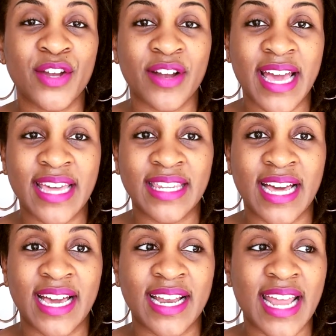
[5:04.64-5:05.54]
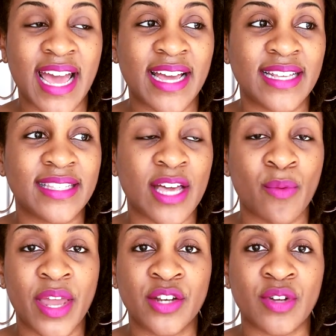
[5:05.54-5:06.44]
your headline as a
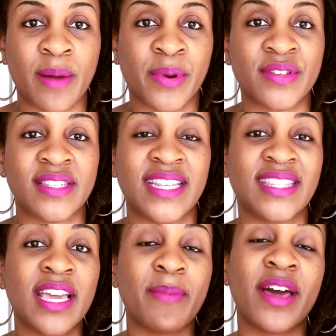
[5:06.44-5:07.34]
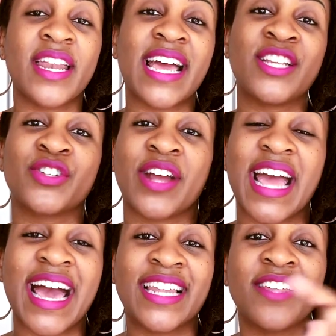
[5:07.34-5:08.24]
way to draw a person in. Think about it as your
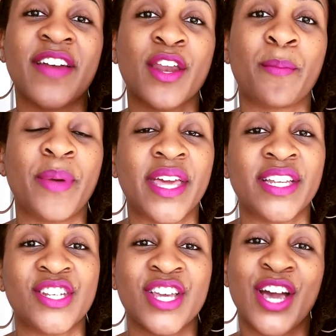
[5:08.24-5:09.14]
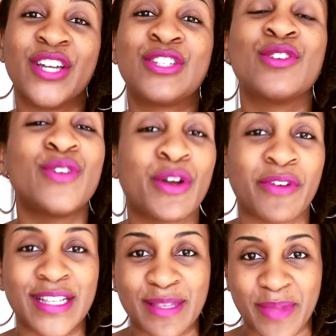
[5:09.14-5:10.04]
elevator pitch to your
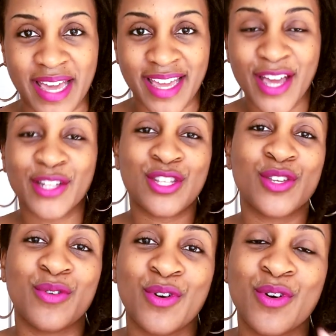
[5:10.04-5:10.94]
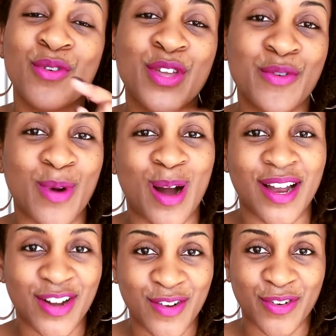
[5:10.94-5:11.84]
resume, to who you
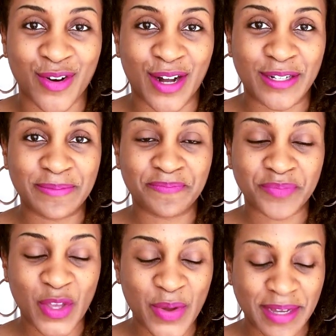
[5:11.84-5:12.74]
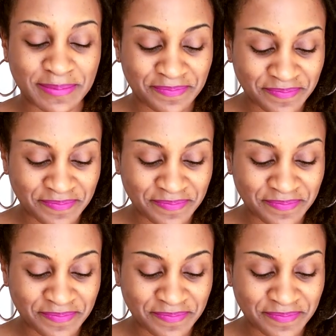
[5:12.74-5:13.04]
are overall. Okay.